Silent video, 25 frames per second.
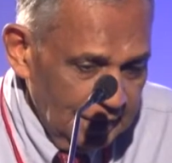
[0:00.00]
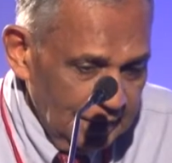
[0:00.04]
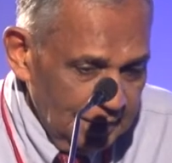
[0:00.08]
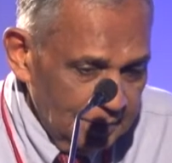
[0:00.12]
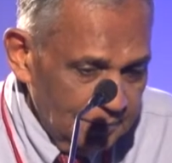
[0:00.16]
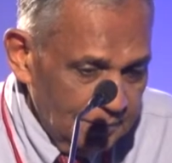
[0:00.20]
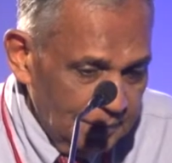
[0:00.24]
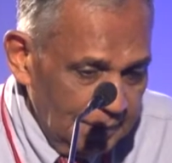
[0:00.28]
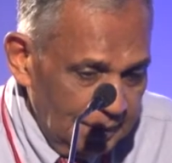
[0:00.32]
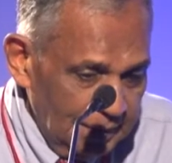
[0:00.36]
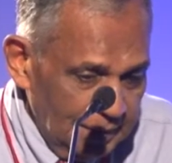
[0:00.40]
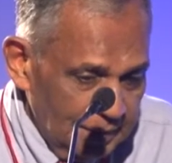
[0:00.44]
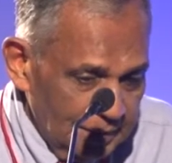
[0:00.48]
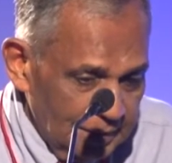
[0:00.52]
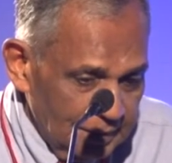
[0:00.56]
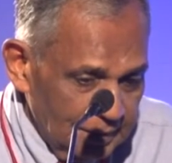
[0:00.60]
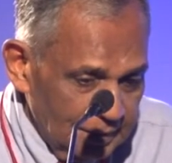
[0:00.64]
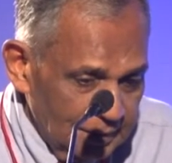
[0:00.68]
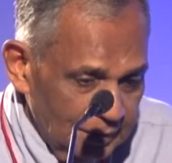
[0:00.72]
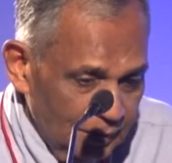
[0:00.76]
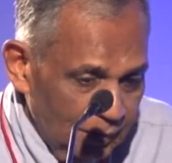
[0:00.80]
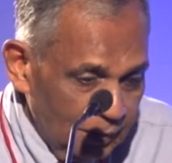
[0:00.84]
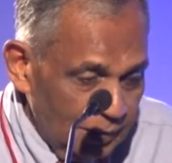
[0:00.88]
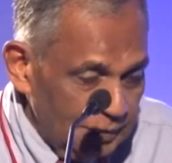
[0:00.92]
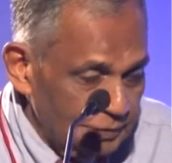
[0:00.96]
being
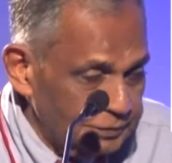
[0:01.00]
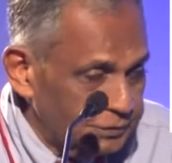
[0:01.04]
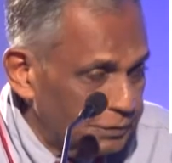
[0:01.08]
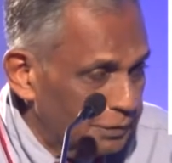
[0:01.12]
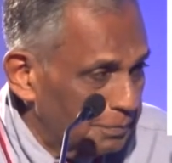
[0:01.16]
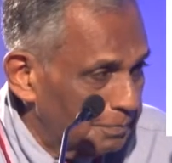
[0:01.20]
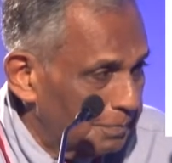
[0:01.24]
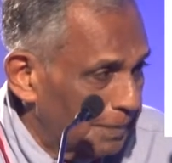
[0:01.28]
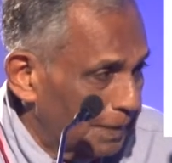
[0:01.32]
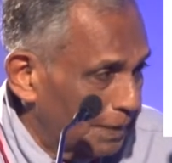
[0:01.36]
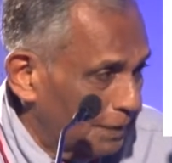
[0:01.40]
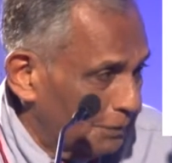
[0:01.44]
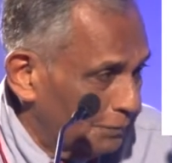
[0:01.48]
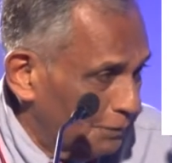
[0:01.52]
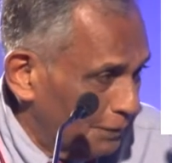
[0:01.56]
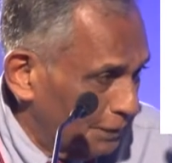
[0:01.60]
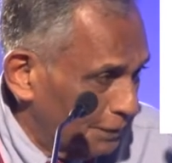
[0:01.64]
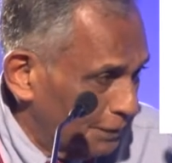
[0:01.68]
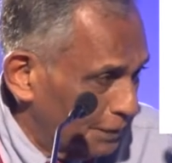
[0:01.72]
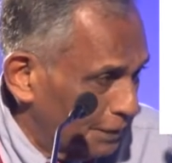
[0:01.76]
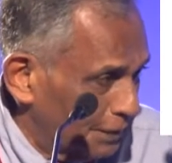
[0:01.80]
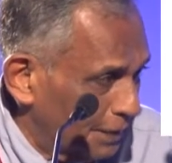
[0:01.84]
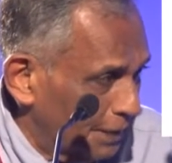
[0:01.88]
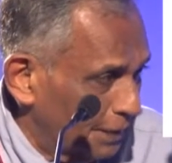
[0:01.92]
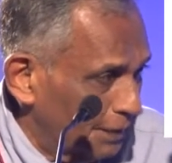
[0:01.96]
also
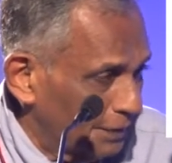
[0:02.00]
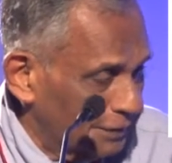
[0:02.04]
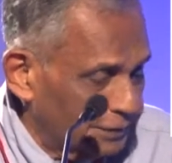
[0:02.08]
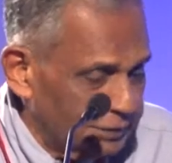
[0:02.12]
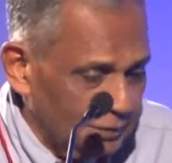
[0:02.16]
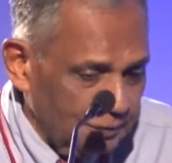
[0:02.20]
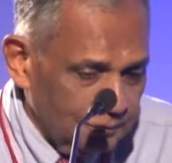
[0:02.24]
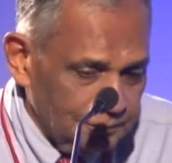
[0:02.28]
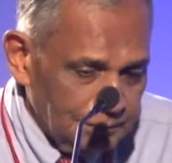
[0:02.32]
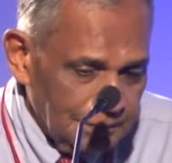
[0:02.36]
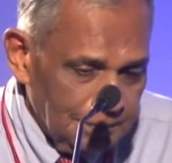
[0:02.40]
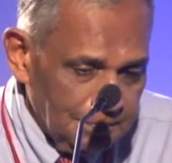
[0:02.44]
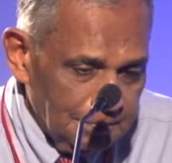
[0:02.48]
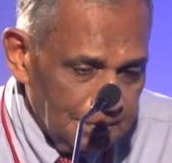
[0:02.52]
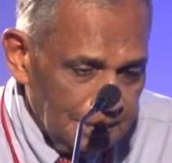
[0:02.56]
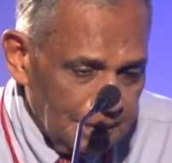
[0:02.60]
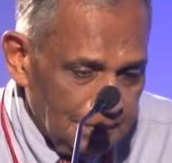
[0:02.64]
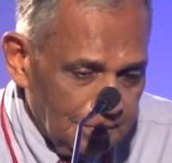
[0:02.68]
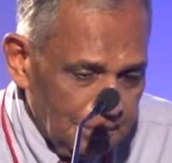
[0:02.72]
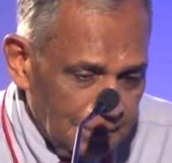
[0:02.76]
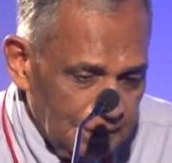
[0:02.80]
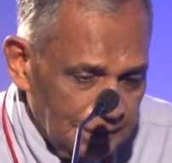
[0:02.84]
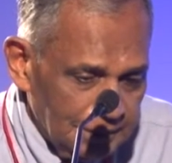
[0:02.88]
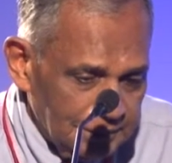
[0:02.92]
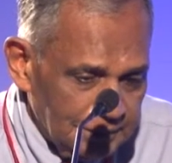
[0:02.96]
beneficiaries of the
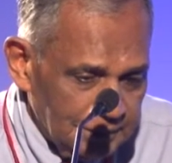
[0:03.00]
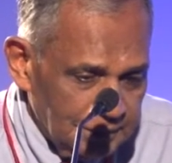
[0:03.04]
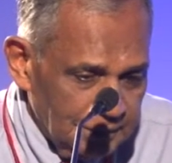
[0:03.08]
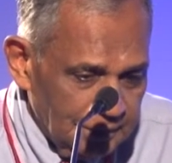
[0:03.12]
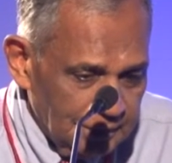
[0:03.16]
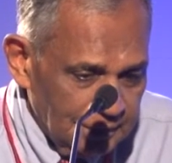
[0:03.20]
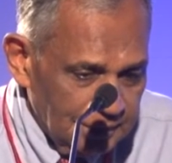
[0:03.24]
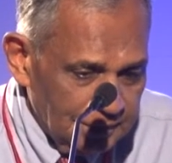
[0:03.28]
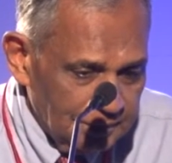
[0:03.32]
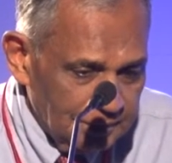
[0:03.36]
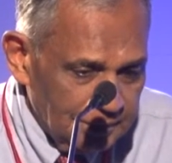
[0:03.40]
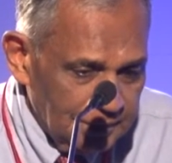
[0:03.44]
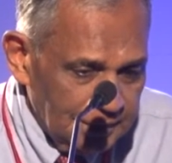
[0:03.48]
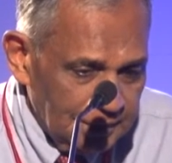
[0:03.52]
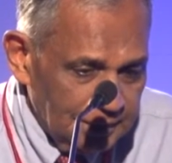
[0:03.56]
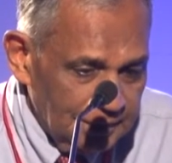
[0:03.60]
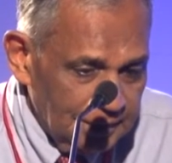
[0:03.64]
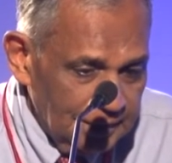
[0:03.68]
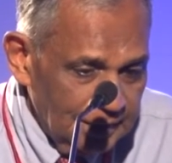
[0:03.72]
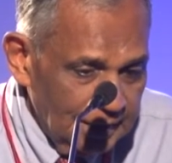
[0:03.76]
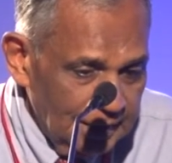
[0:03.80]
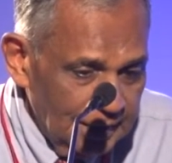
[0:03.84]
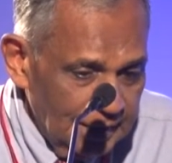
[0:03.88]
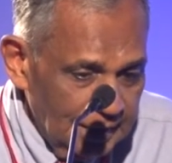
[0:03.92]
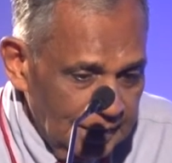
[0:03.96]
megapolis development
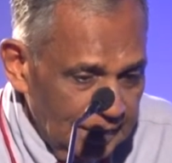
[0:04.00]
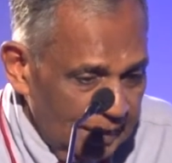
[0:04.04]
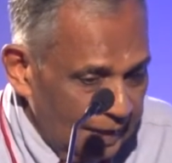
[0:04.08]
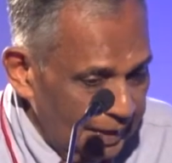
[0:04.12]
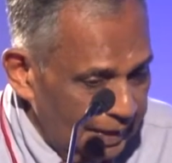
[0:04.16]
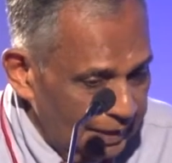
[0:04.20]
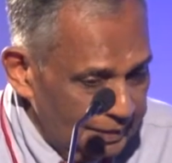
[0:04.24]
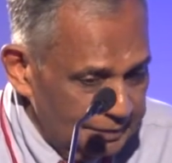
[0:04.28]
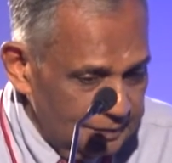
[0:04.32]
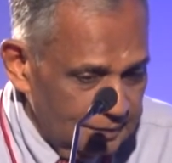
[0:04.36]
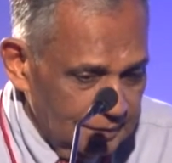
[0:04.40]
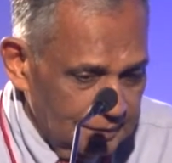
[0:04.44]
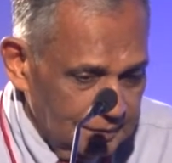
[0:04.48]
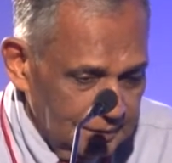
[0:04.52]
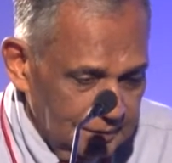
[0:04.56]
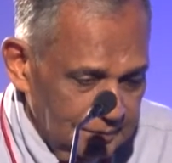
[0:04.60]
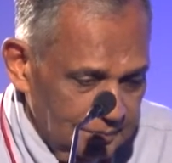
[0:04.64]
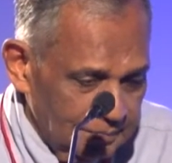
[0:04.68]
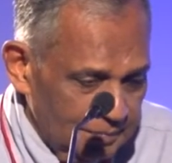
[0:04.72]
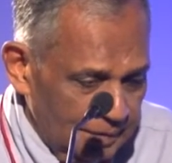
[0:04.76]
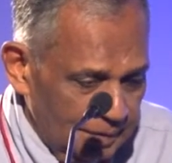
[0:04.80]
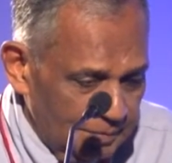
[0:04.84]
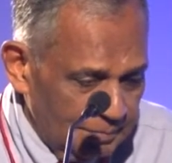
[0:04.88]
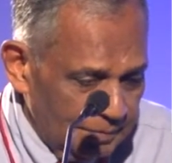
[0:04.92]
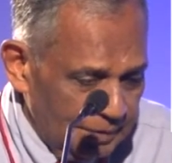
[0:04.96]
and
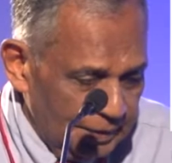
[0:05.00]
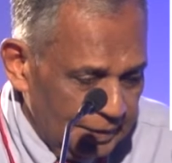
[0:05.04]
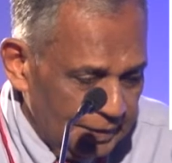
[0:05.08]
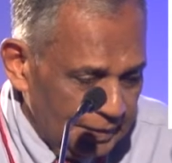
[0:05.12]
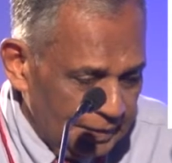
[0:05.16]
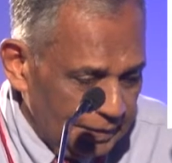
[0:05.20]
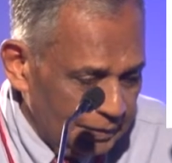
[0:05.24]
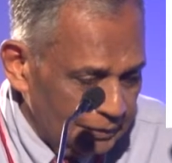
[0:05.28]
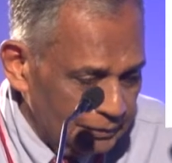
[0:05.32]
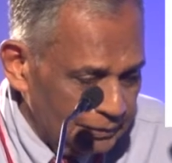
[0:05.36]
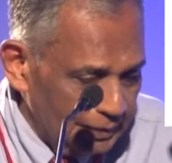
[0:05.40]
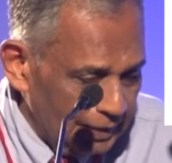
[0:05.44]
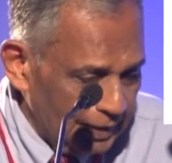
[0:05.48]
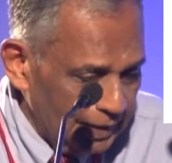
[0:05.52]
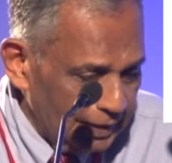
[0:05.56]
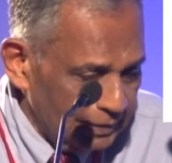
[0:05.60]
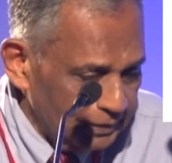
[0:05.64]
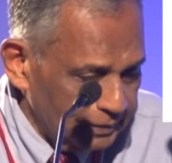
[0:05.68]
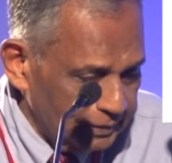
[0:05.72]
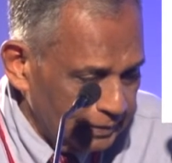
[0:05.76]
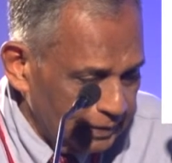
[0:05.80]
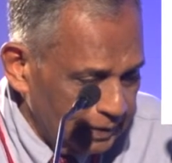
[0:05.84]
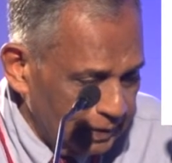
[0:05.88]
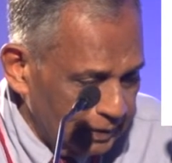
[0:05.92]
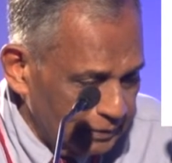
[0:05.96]
maybe around the
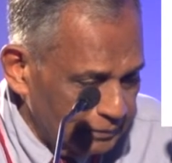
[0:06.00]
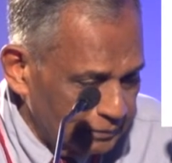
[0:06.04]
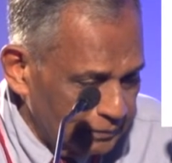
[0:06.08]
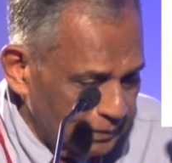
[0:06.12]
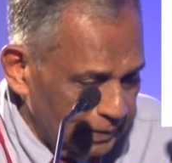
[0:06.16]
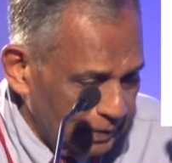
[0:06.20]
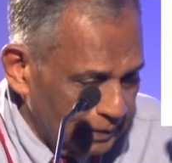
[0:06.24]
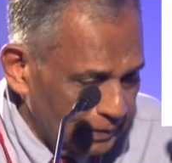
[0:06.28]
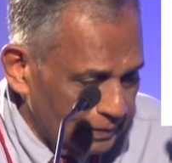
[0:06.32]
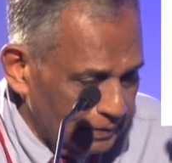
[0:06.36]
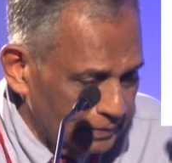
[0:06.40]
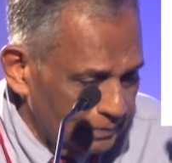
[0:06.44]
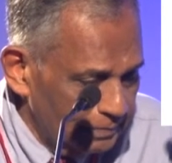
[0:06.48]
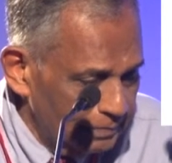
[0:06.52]
country as well.